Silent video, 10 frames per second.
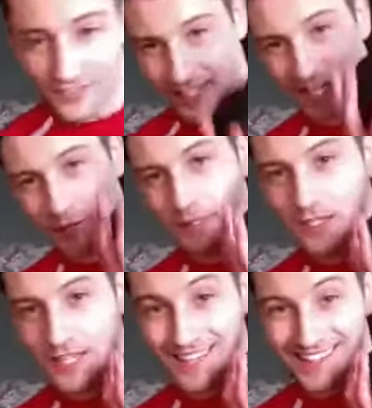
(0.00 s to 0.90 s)

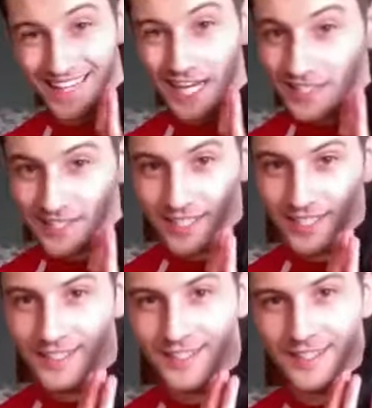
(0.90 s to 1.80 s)
kettlebell like this,
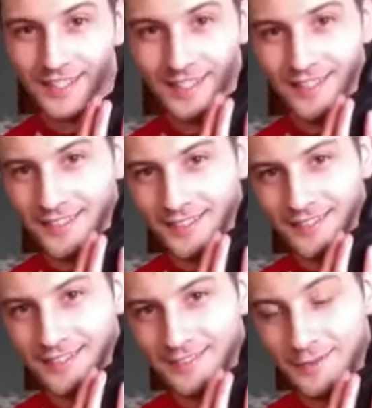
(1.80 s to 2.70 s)

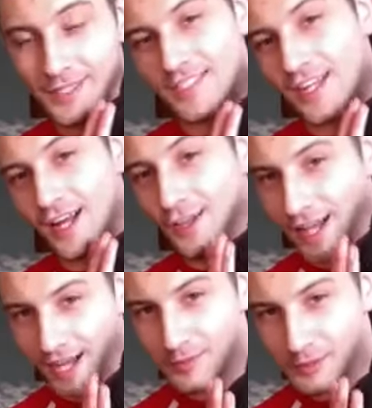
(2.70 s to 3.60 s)
which a
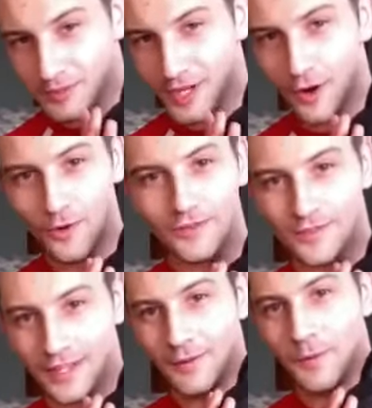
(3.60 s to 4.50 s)
lot of people don't,
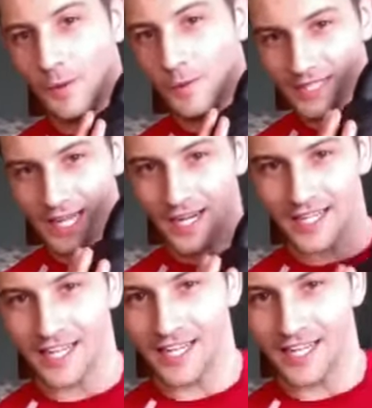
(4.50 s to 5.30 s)
like, well, what the heck can I